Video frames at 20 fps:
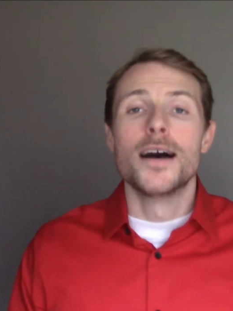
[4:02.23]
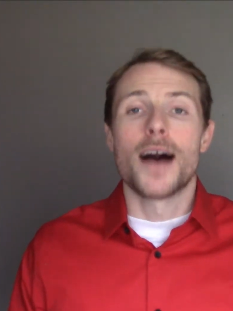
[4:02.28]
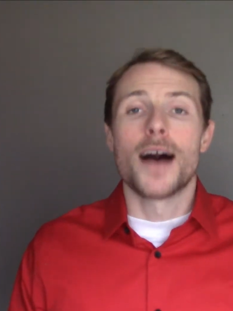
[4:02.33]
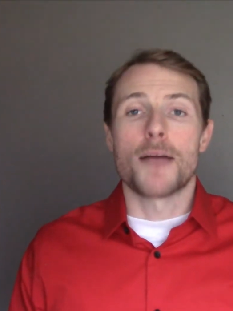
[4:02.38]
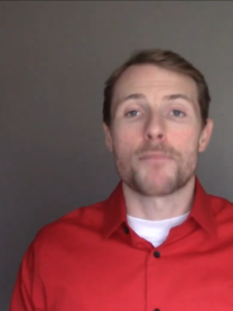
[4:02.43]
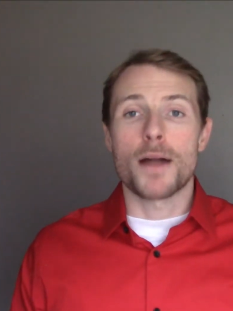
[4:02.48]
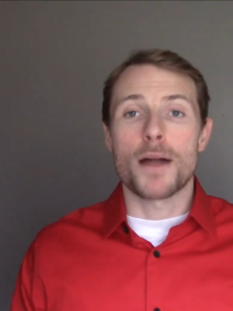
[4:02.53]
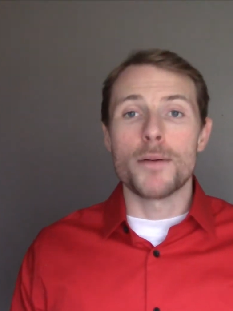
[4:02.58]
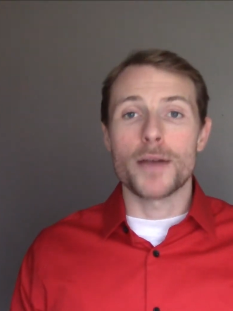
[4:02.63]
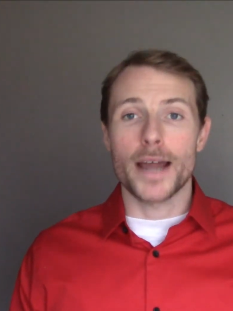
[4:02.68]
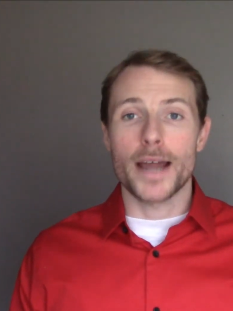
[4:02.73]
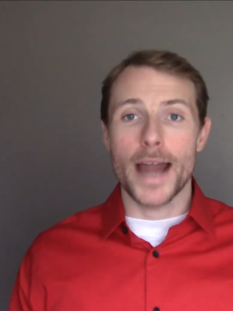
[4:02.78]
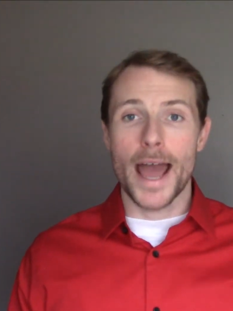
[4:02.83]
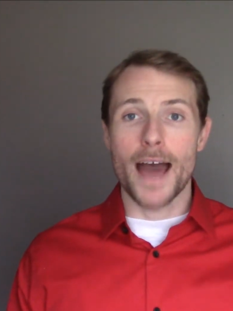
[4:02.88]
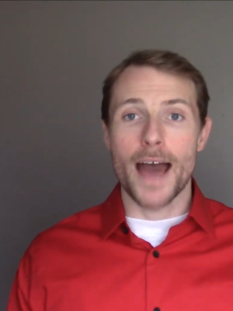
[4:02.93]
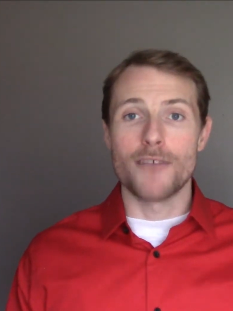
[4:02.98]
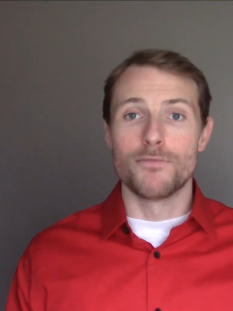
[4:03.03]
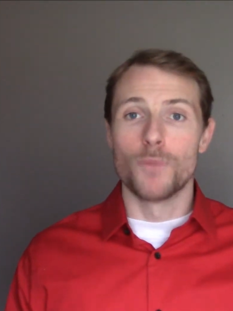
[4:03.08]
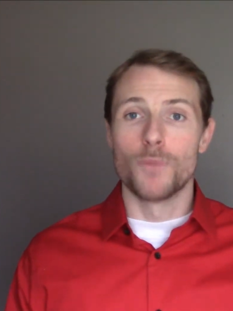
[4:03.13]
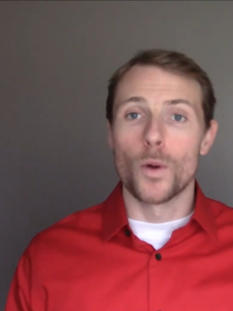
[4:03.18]
I'm probably going to
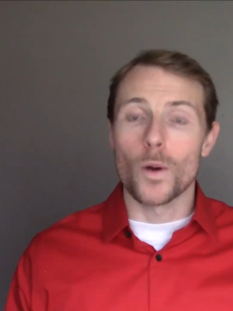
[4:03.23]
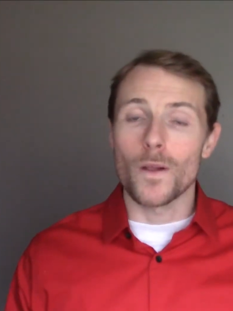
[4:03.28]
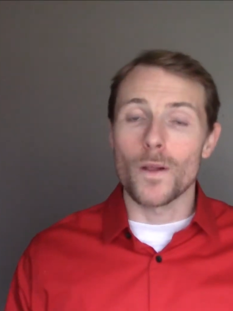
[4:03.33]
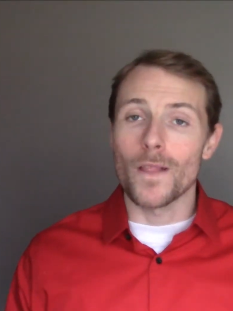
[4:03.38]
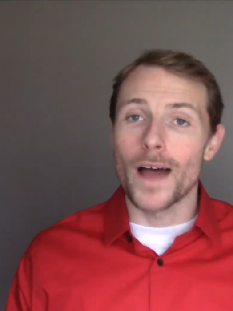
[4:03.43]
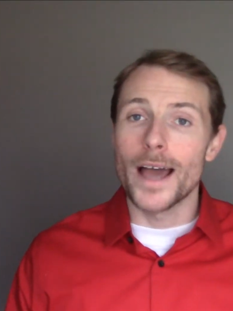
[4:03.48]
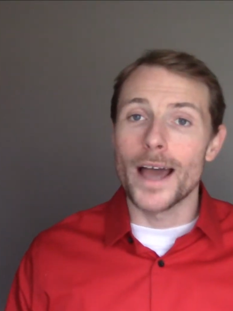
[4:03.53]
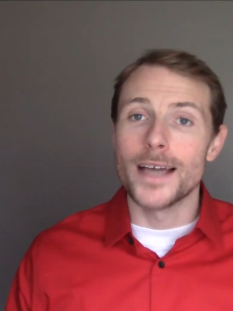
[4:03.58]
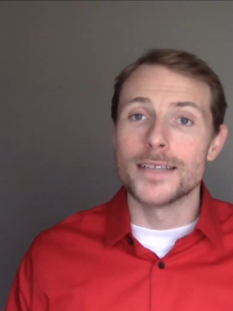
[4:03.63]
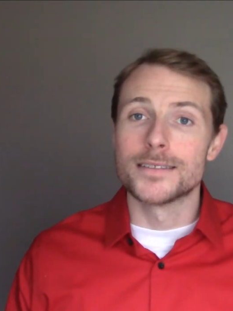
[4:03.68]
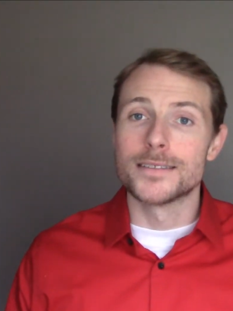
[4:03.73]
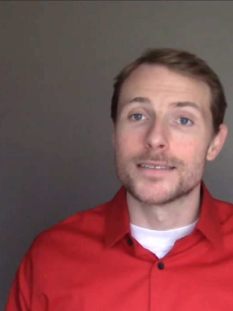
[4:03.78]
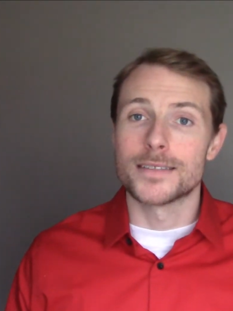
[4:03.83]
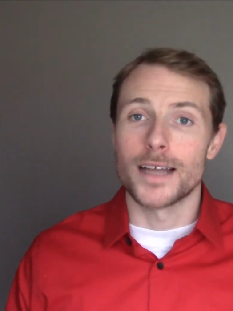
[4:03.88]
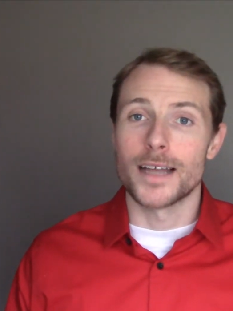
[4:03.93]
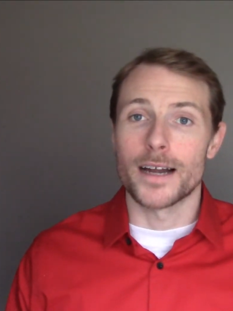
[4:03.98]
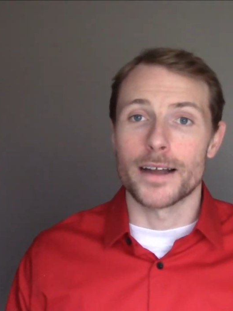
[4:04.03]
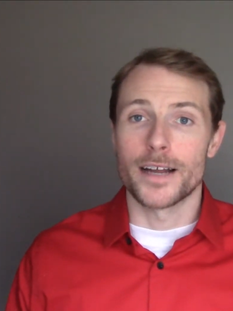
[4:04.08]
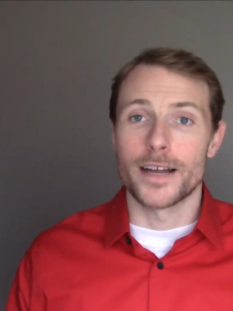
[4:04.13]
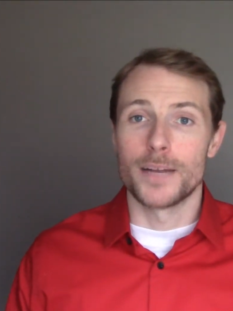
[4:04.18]
have more lights
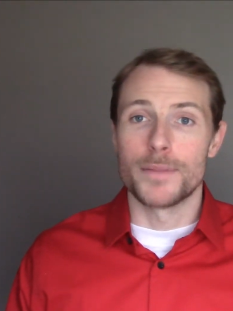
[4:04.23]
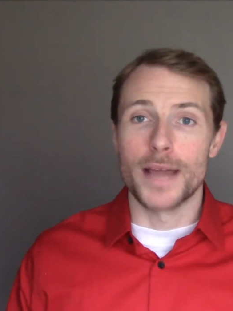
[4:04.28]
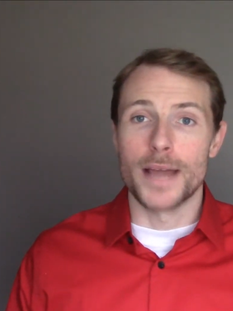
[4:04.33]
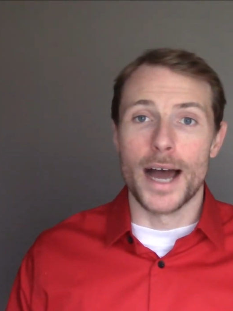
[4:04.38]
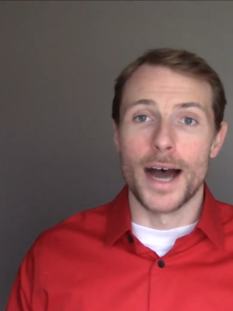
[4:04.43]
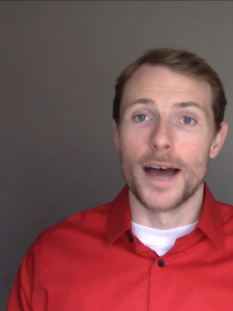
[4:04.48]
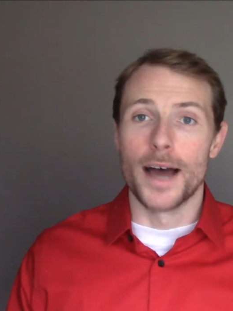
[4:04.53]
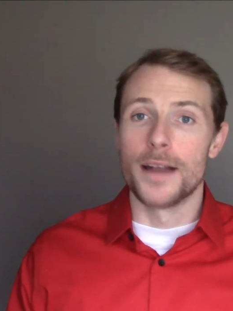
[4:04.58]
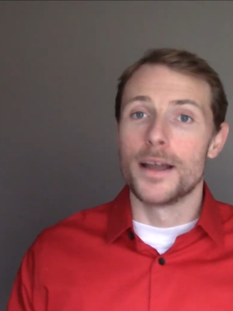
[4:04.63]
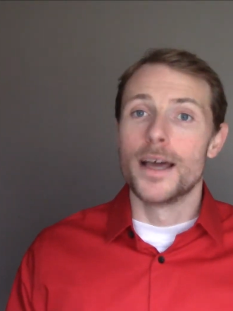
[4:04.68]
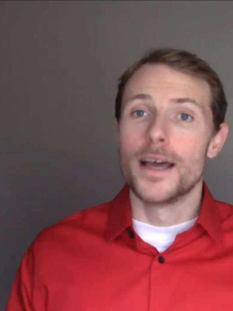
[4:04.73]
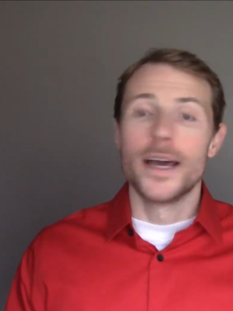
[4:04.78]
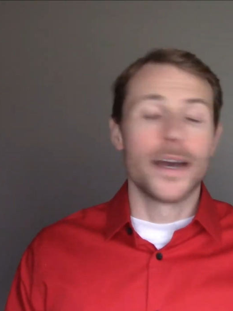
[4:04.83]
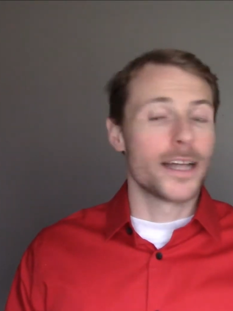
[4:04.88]
that are going to be on.